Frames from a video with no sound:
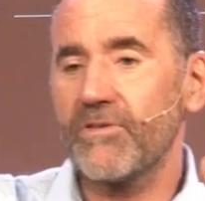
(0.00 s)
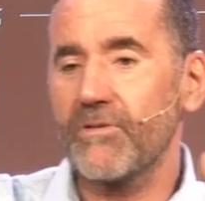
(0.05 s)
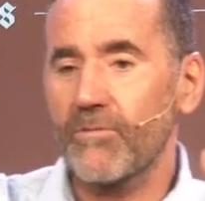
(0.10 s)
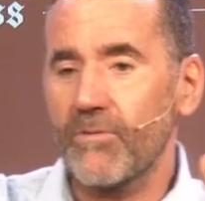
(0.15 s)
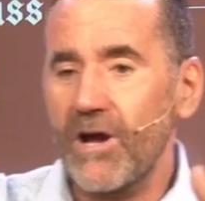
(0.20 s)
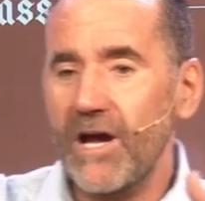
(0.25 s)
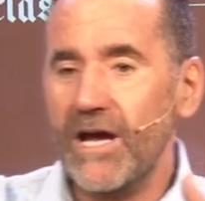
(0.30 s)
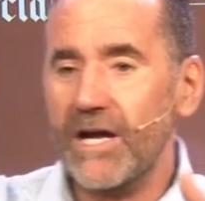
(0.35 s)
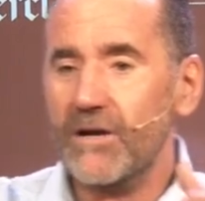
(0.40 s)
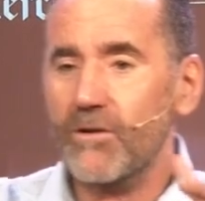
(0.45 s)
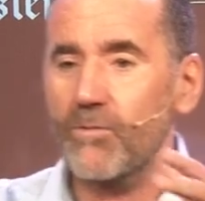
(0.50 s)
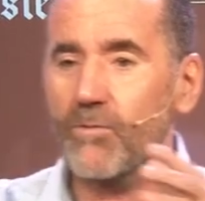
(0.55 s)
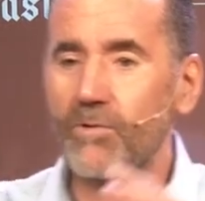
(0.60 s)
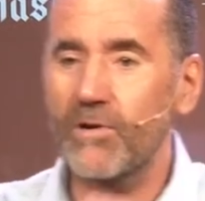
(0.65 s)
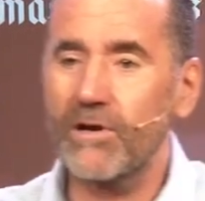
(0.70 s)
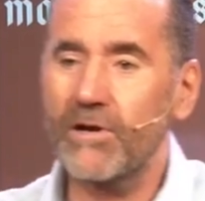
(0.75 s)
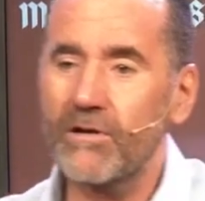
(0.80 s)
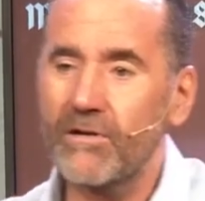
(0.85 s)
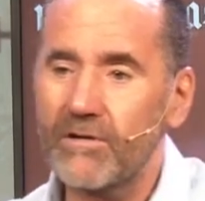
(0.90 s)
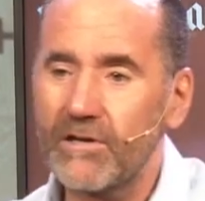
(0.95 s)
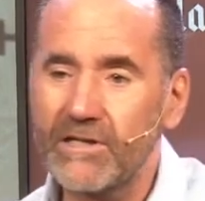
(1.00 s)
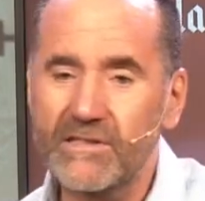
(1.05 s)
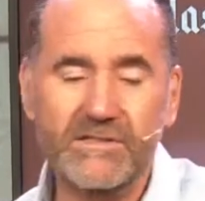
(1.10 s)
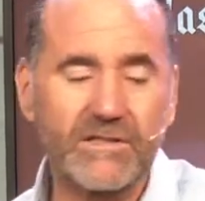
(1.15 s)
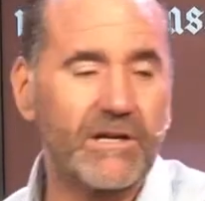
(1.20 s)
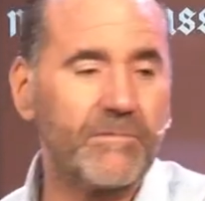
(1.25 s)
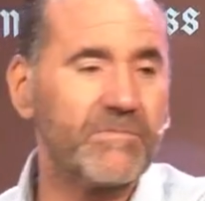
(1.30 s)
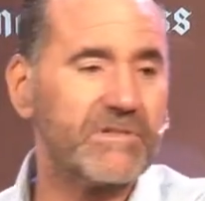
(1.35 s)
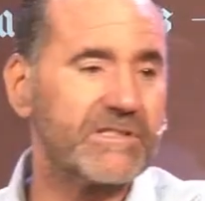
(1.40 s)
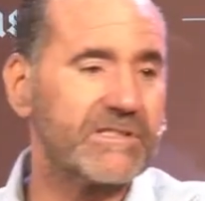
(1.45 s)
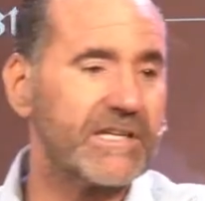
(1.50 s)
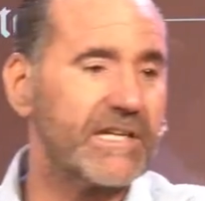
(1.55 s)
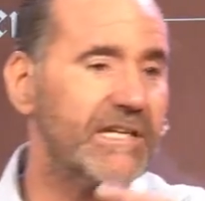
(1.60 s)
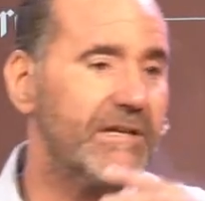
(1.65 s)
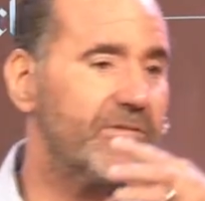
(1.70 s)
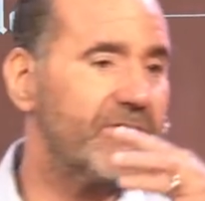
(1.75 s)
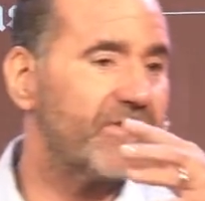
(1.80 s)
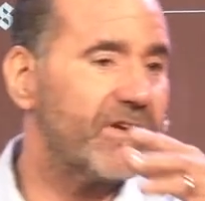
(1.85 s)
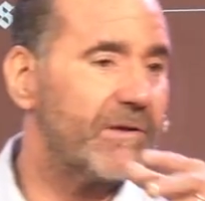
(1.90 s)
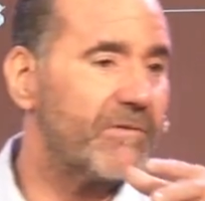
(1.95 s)
of the Rock where Islam would say
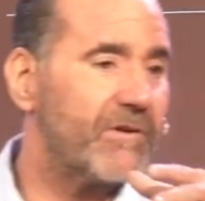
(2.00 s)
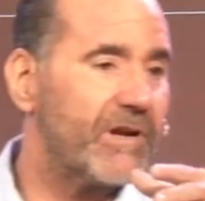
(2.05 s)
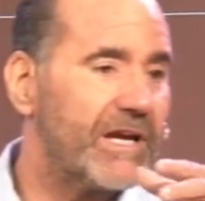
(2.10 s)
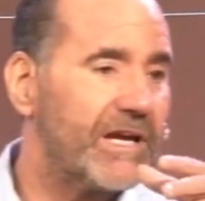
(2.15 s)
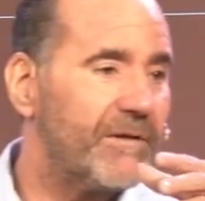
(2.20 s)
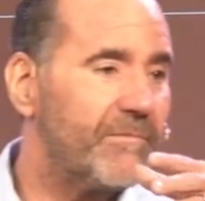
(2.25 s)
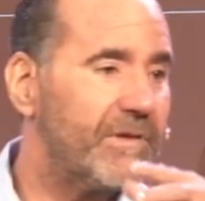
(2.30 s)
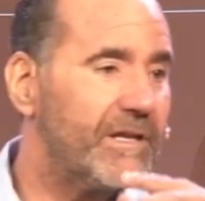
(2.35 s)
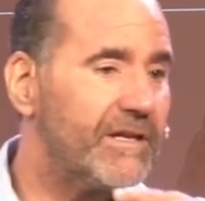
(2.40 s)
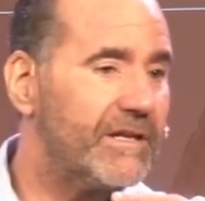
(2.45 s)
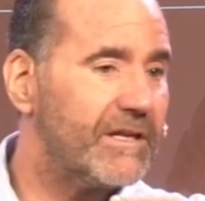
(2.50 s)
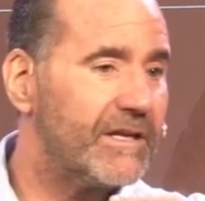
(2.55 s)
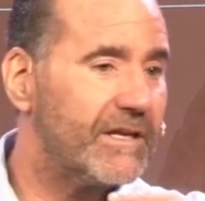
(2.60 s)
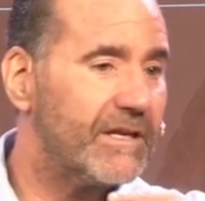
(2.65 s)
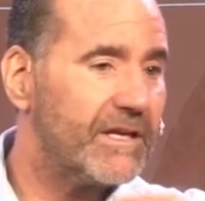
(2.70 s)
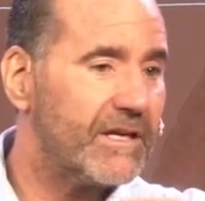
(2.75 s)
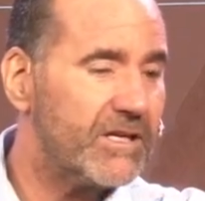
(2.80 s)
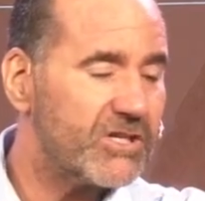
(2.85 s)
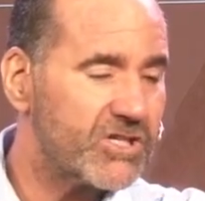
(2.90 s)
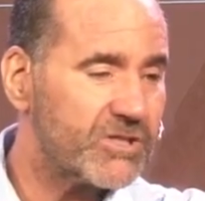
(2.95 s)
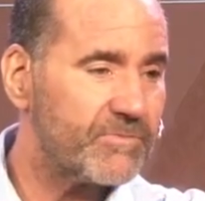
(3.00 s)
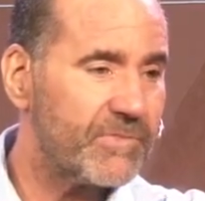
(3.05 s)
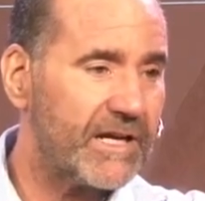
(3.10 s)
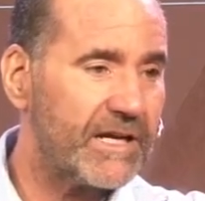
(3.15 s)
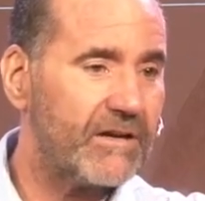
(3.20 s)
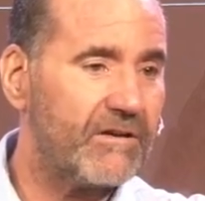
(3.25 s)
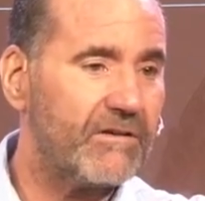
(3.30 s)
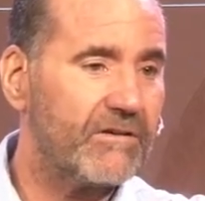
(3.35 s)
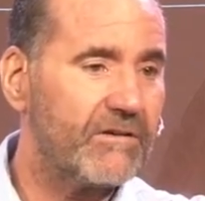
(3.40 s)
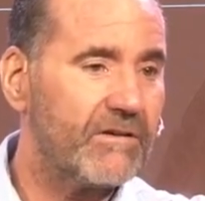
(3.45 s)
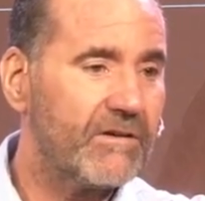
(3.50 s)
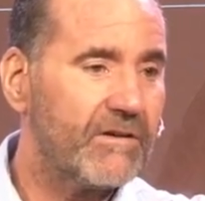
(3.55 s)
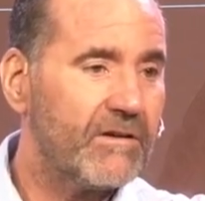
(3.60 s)
that was Abraham and Ishmael.